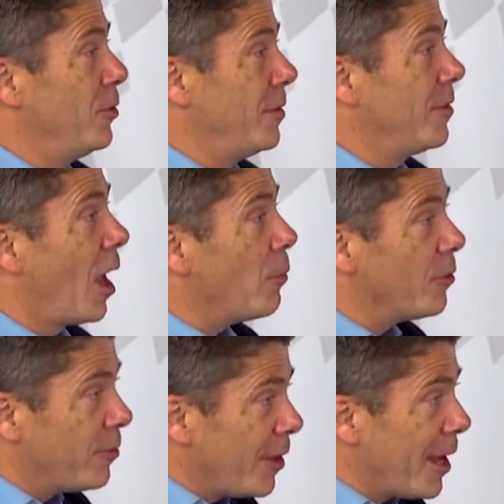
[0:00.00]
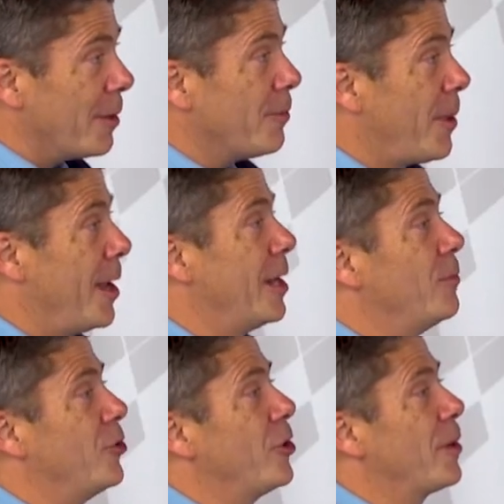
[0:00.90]
in time of flight PET
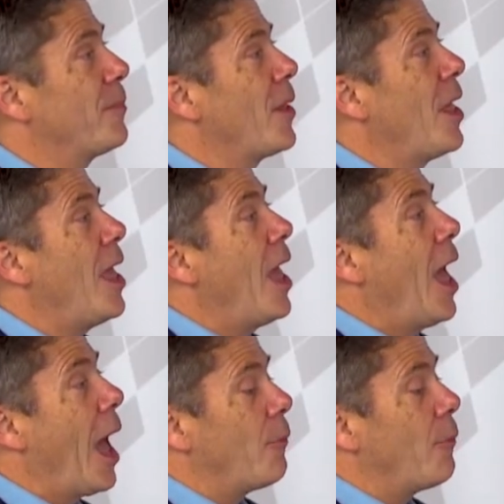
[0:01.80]
imaging. And